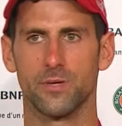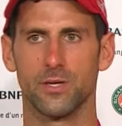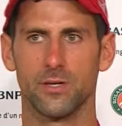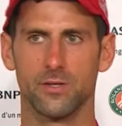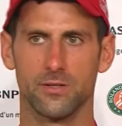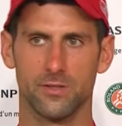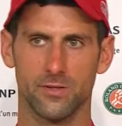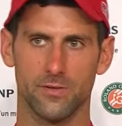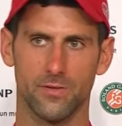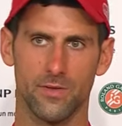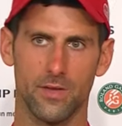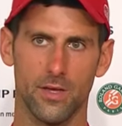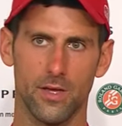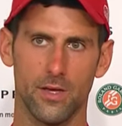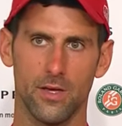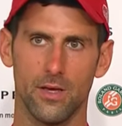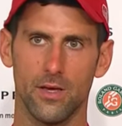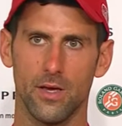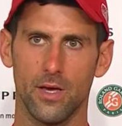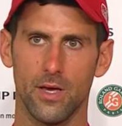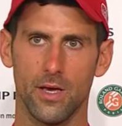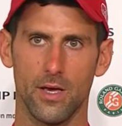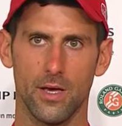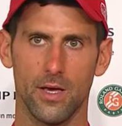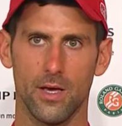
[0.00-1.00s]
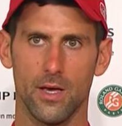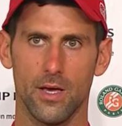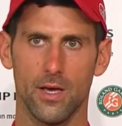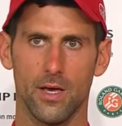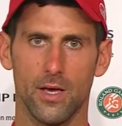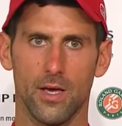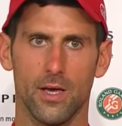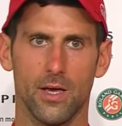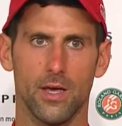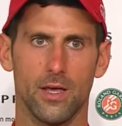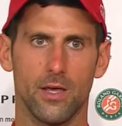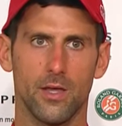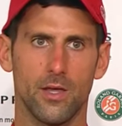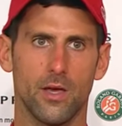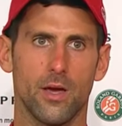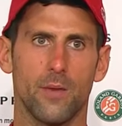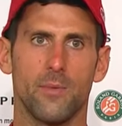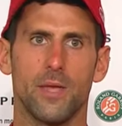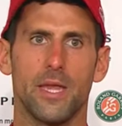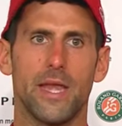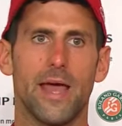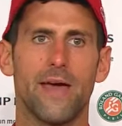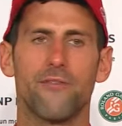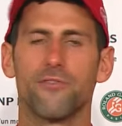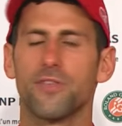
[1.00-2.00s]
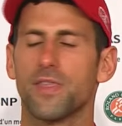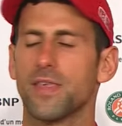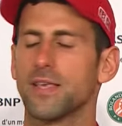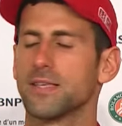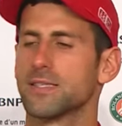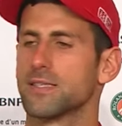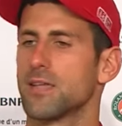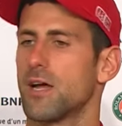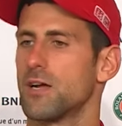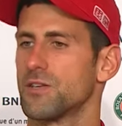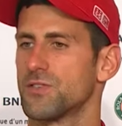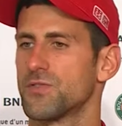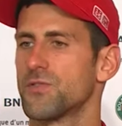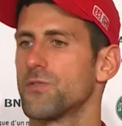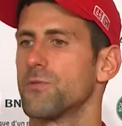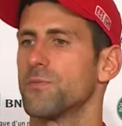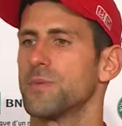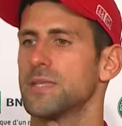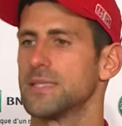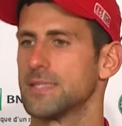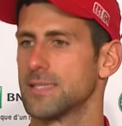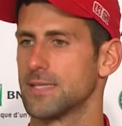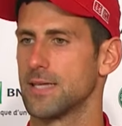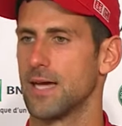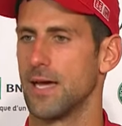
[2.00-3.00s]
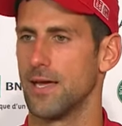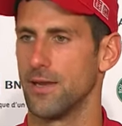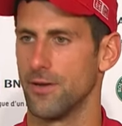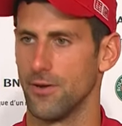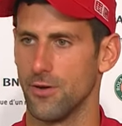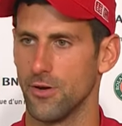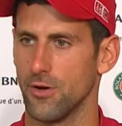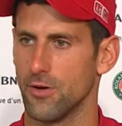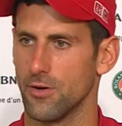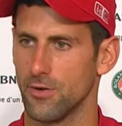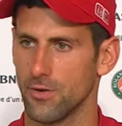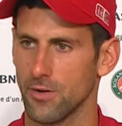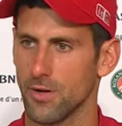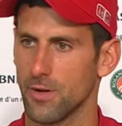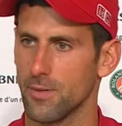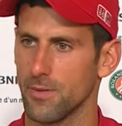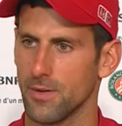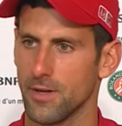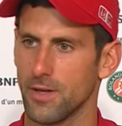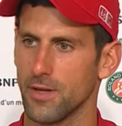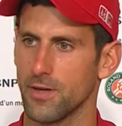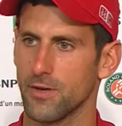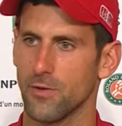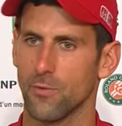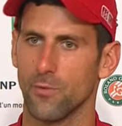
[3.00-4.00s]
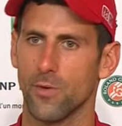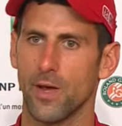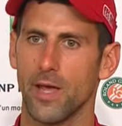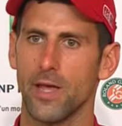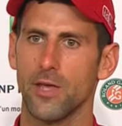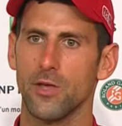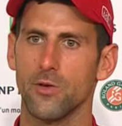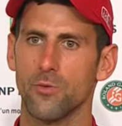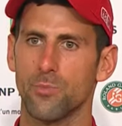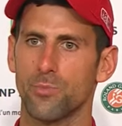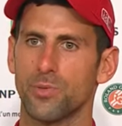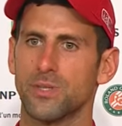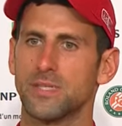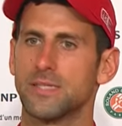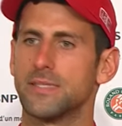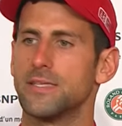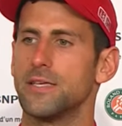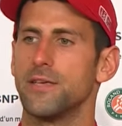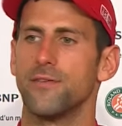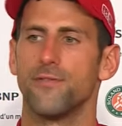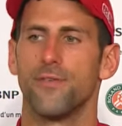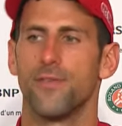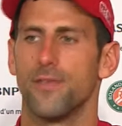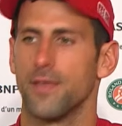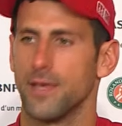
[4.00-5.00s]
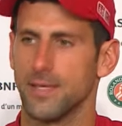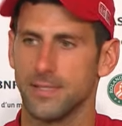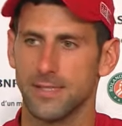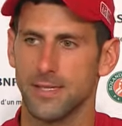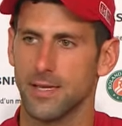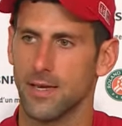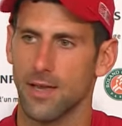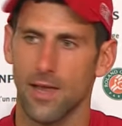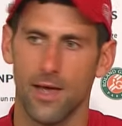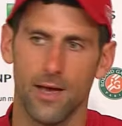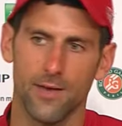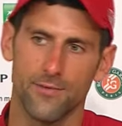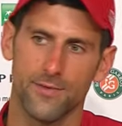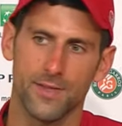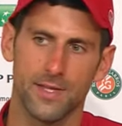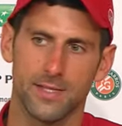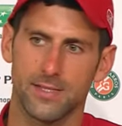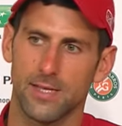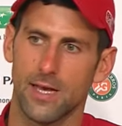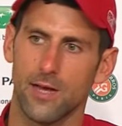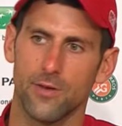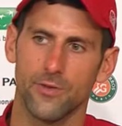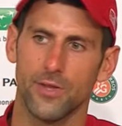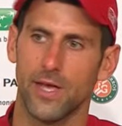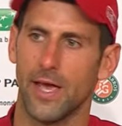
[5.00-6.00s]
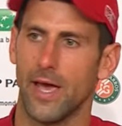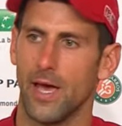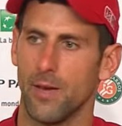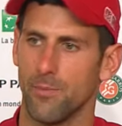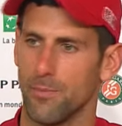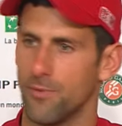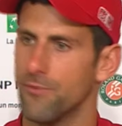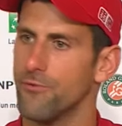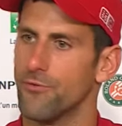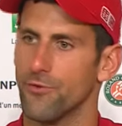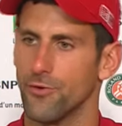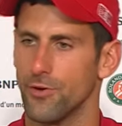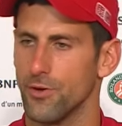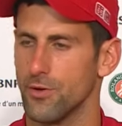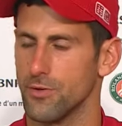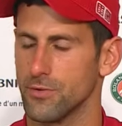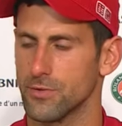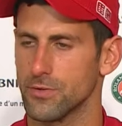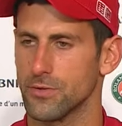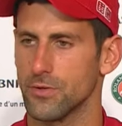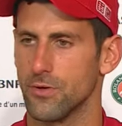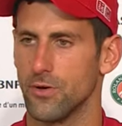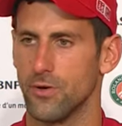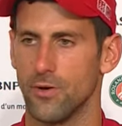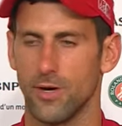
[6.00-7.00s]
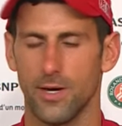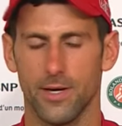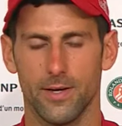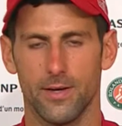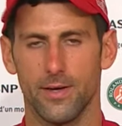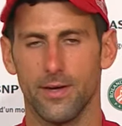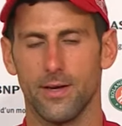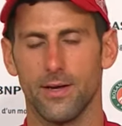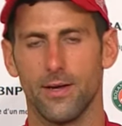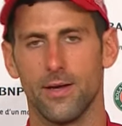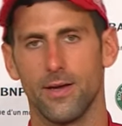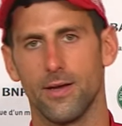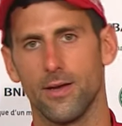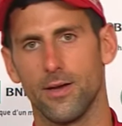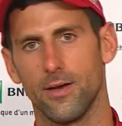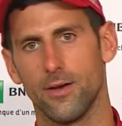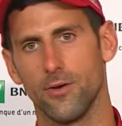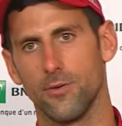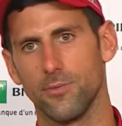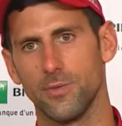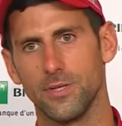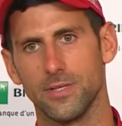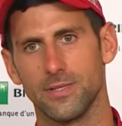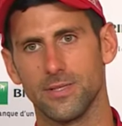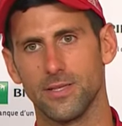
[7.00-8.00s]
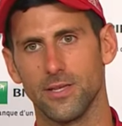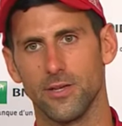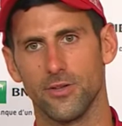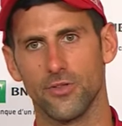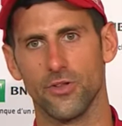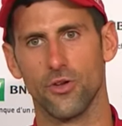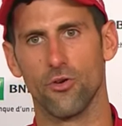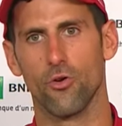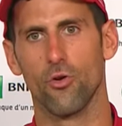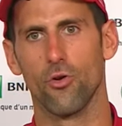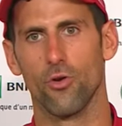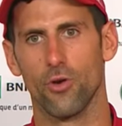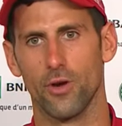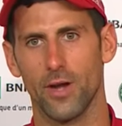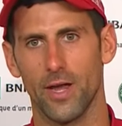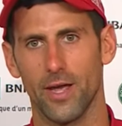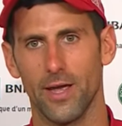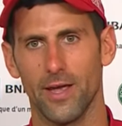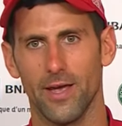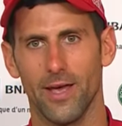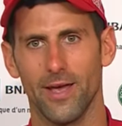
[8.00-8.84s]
because of the, I mean, everything starts from inside, you know. I mean, the way you perceive things in life, that's how they happen for you. So I, obviously on the court,